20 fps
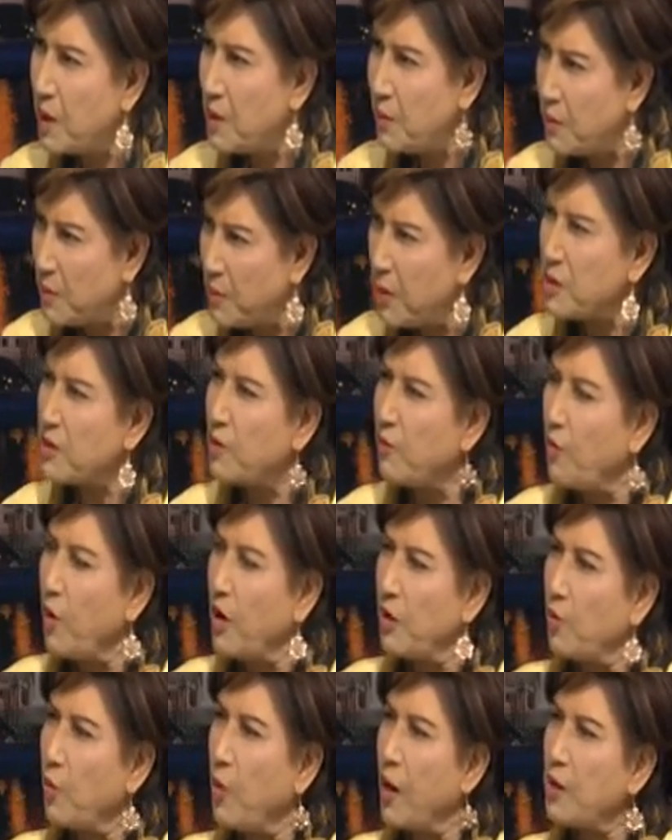Because of
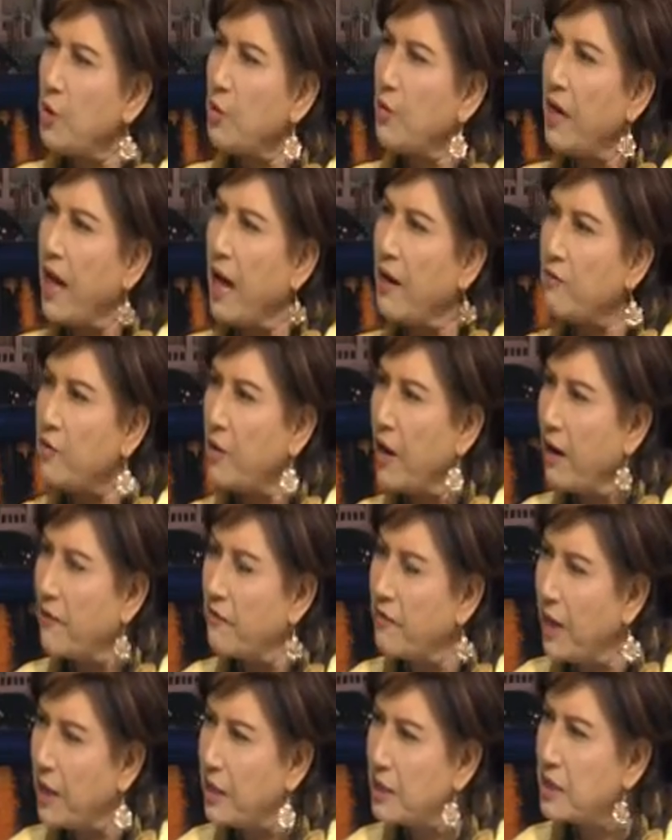what? Why do we have to have
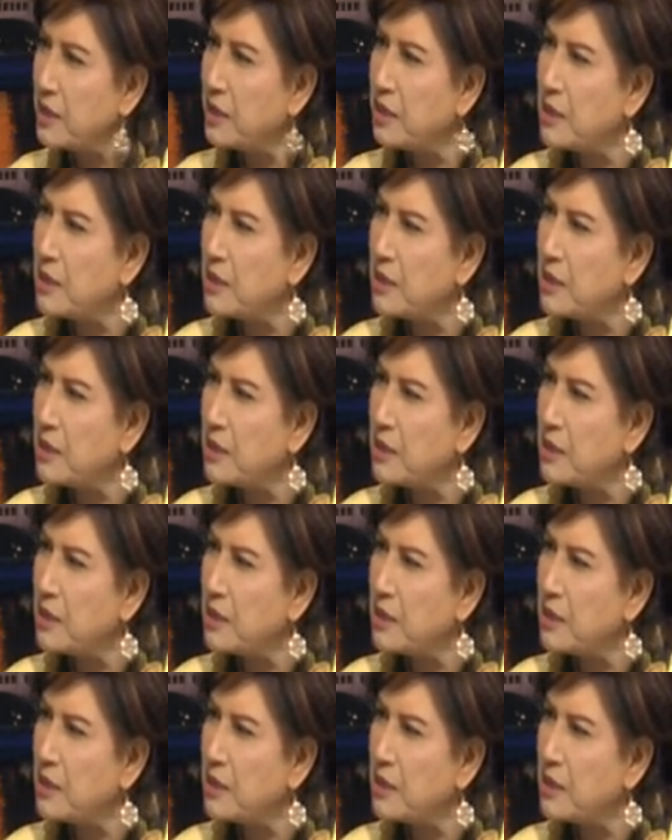that?